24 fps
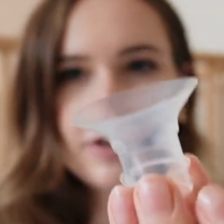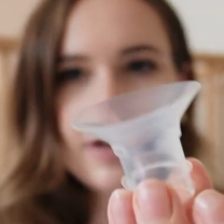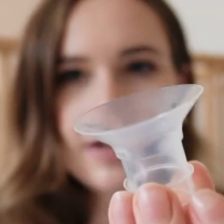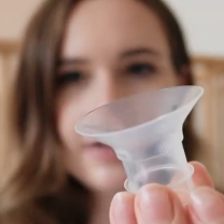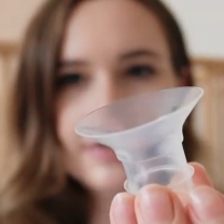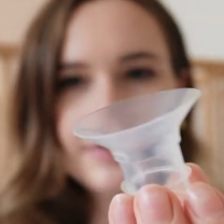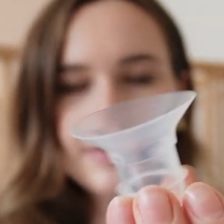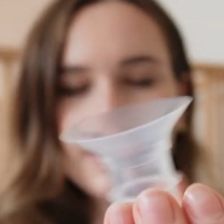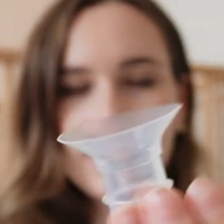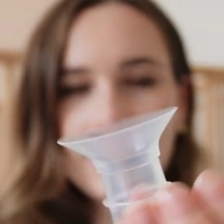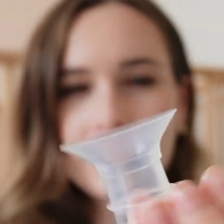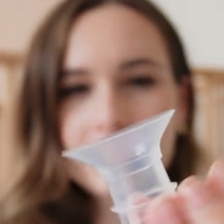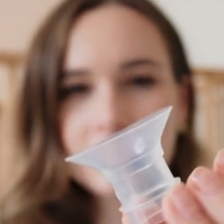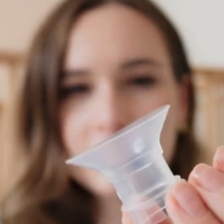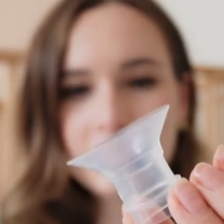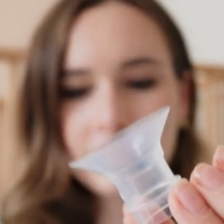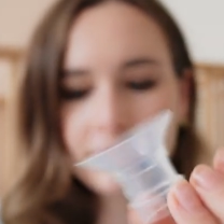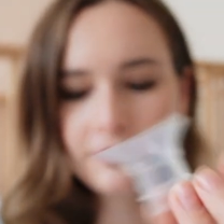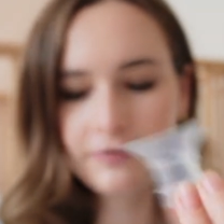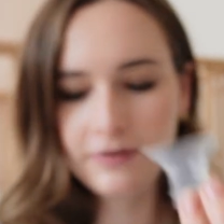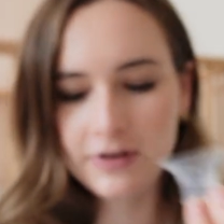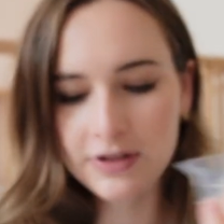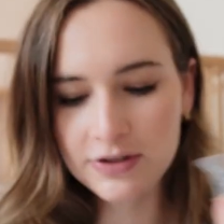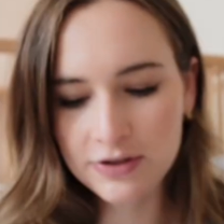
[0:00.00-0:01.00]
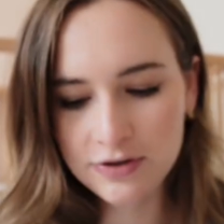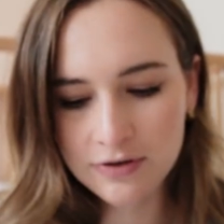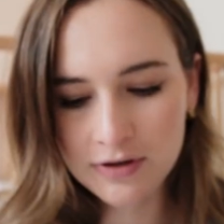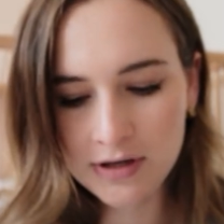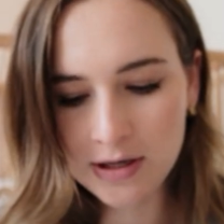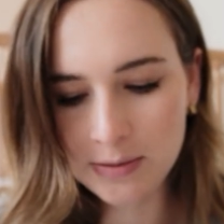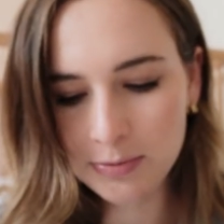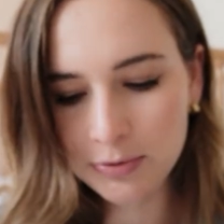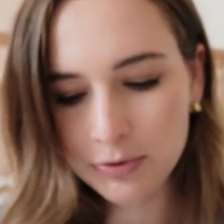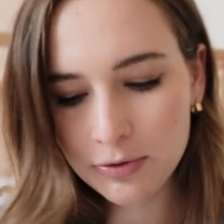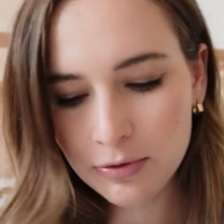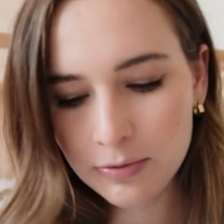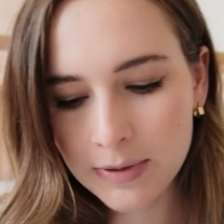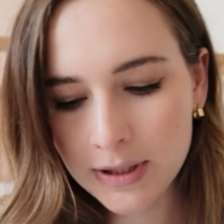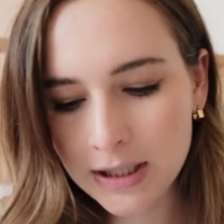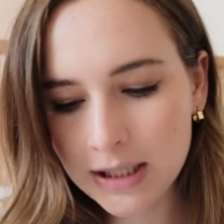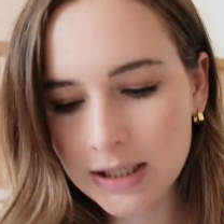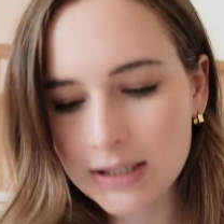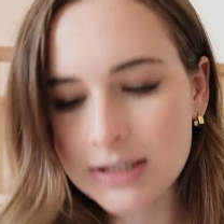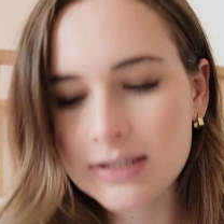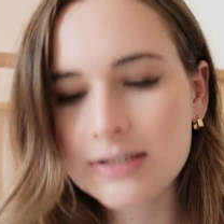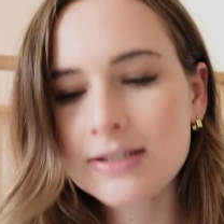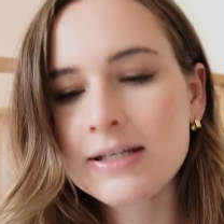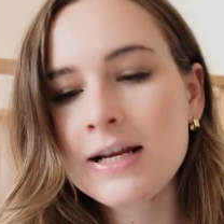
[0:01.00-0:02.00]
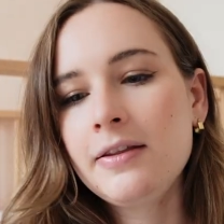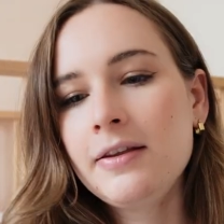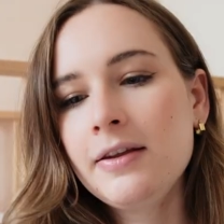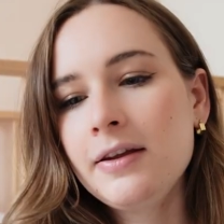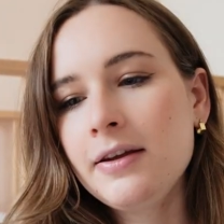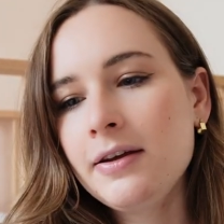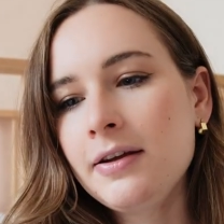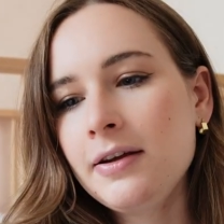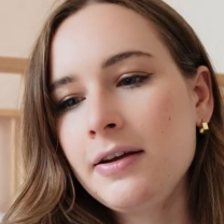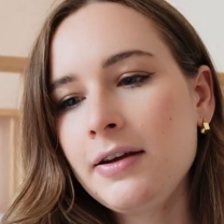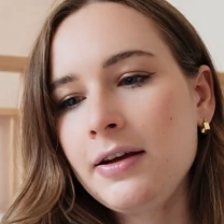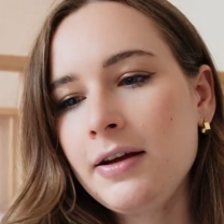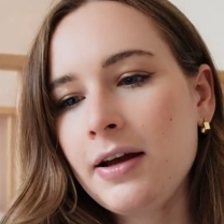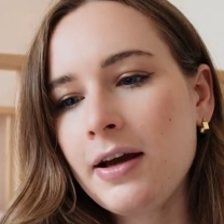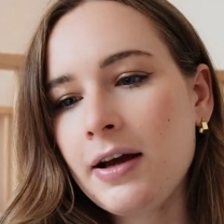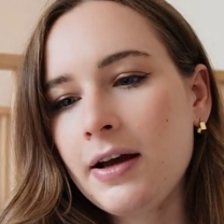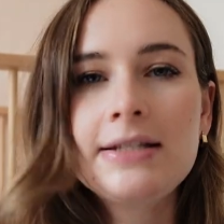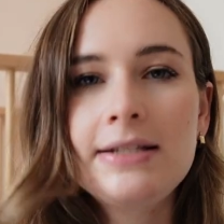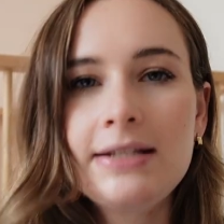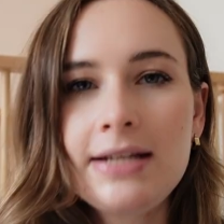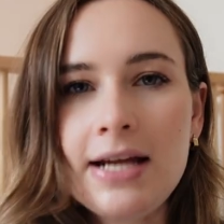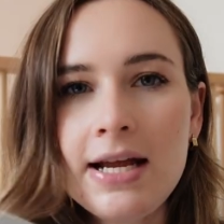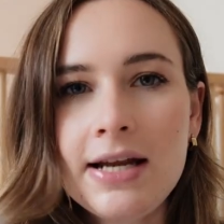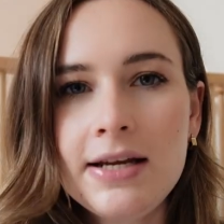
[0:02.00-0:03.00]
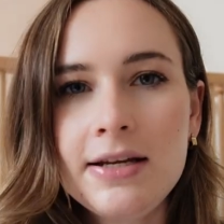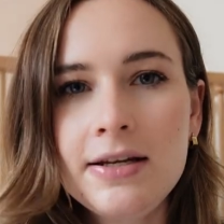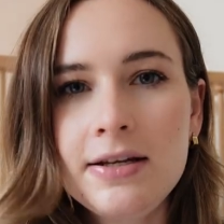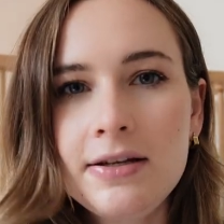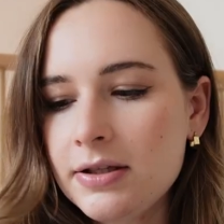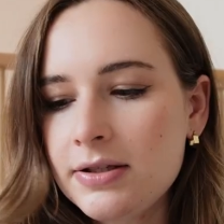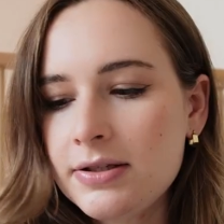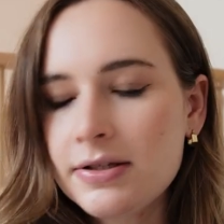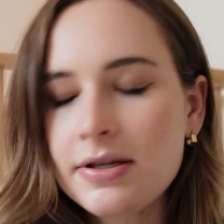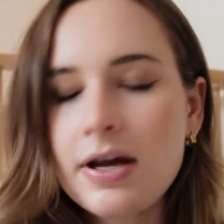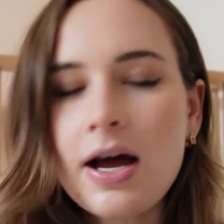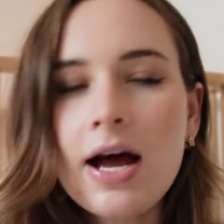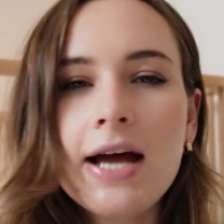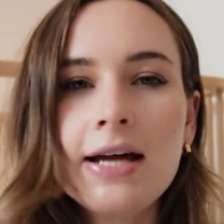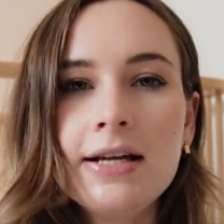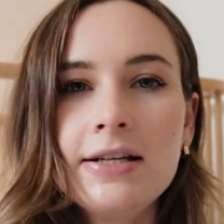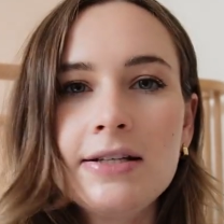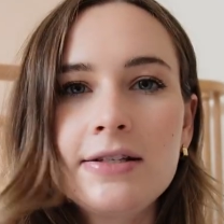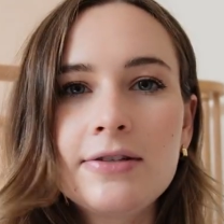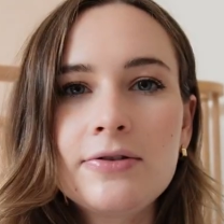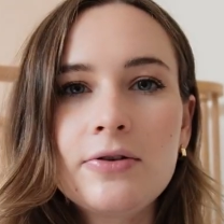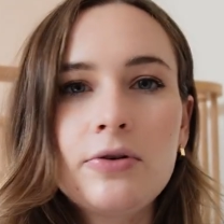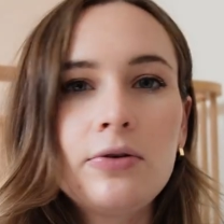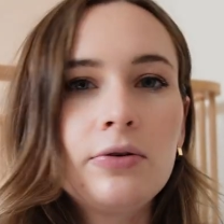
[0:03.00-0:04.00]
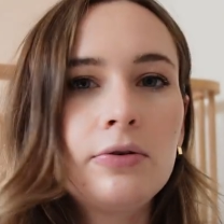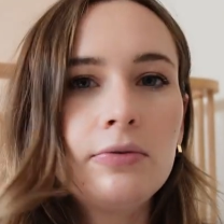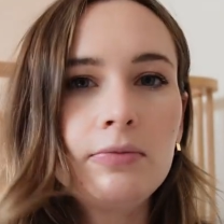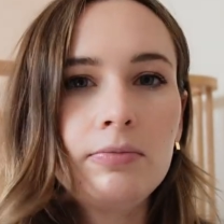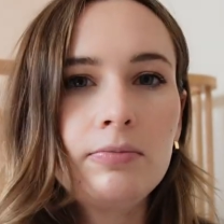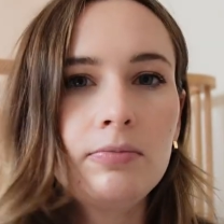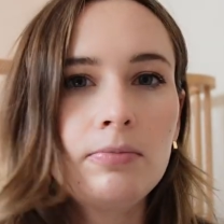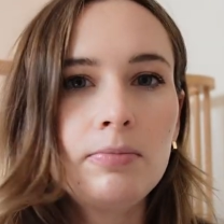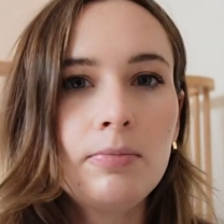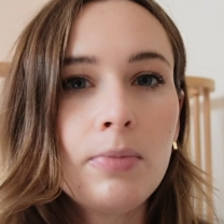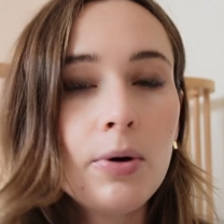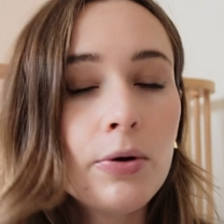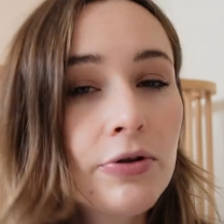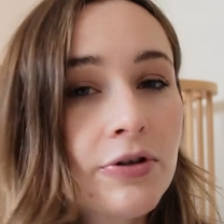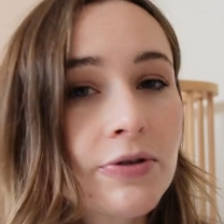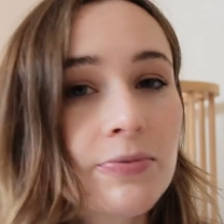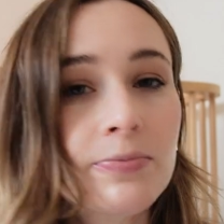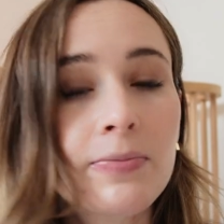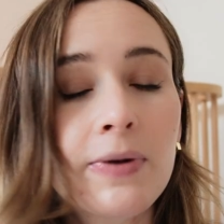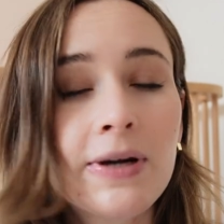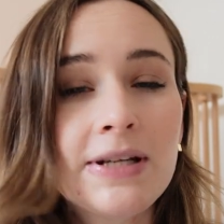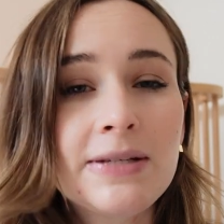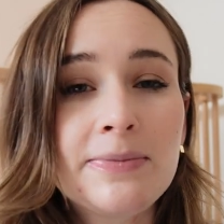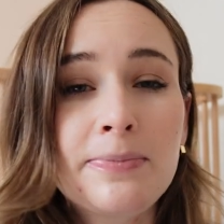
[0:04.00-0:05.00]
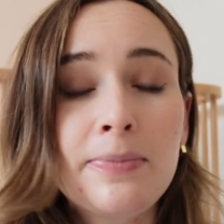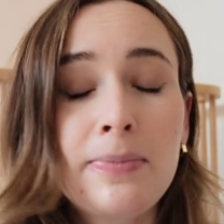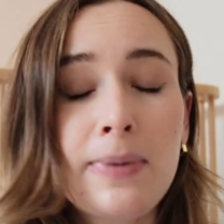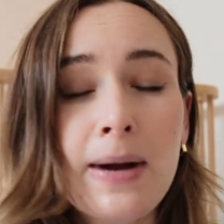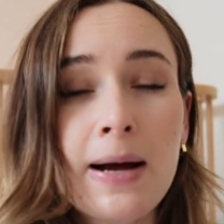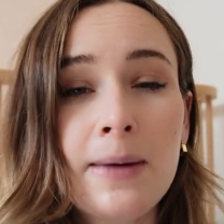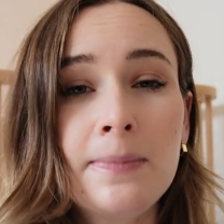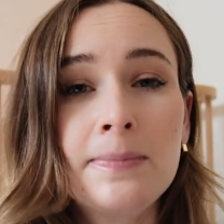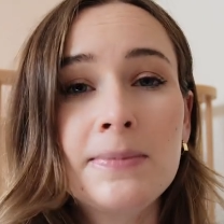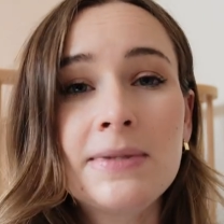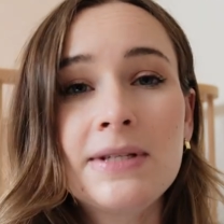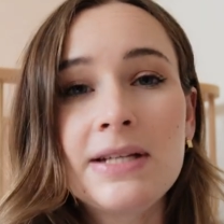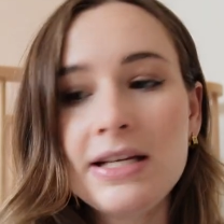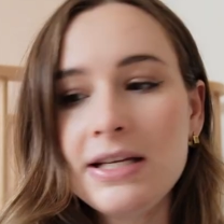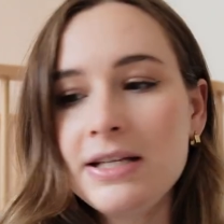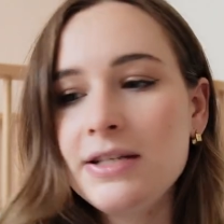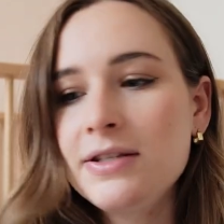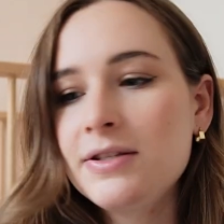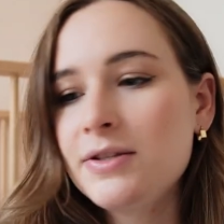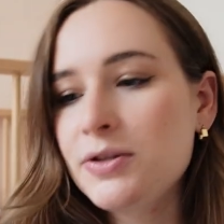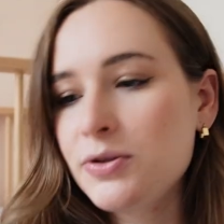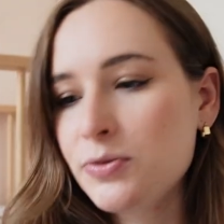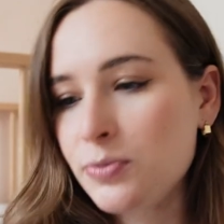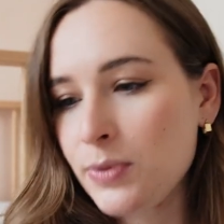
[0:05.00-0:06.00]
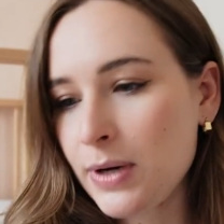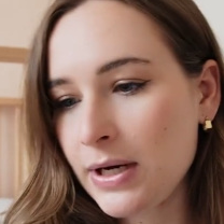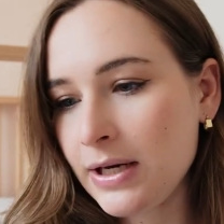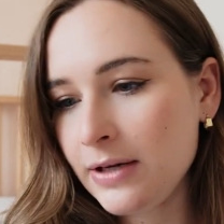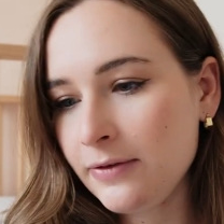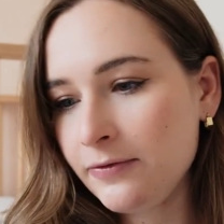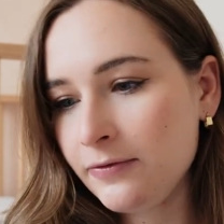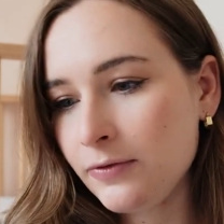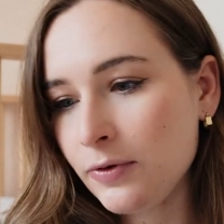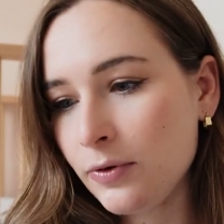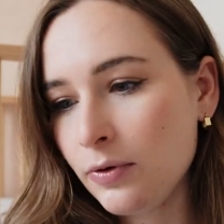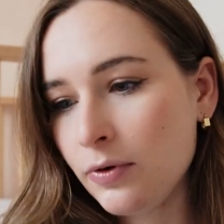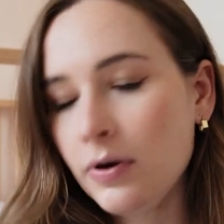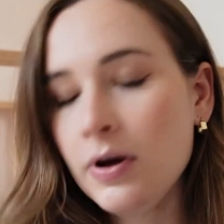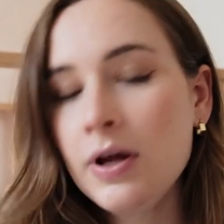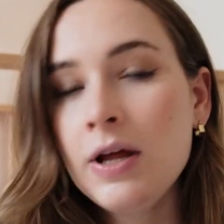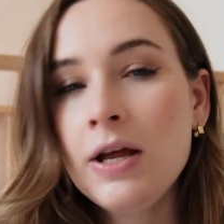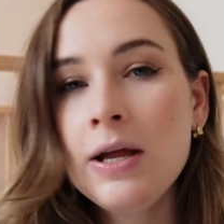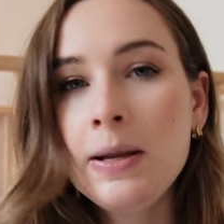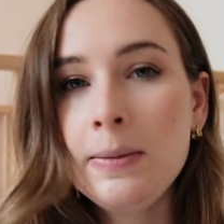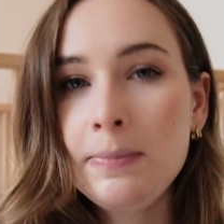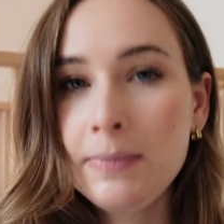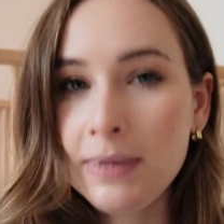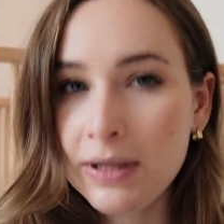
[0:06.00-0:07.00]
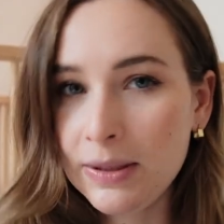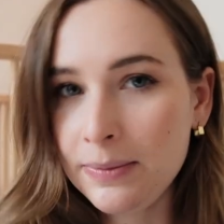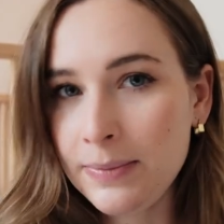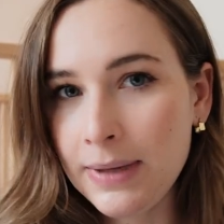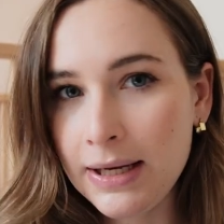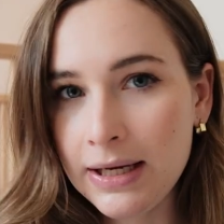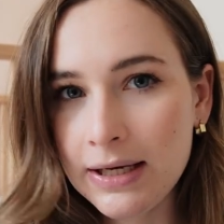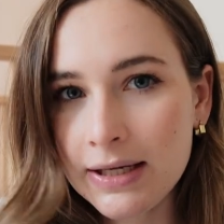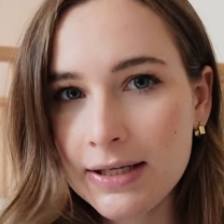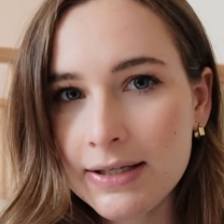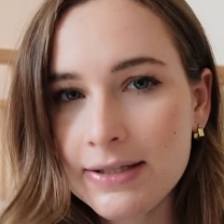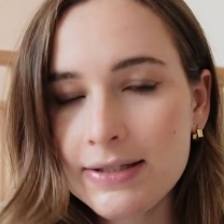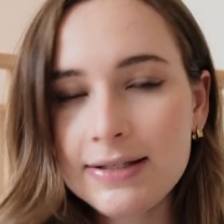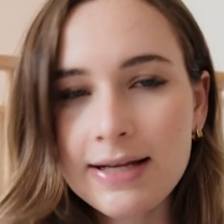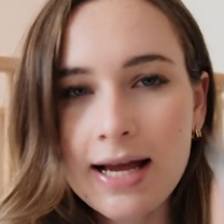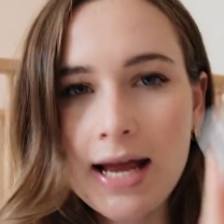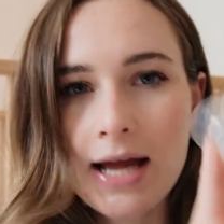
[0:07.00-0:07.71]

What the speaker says: size that actually fits your nipple, because the standard size on most breast pumps is 24 millimeters,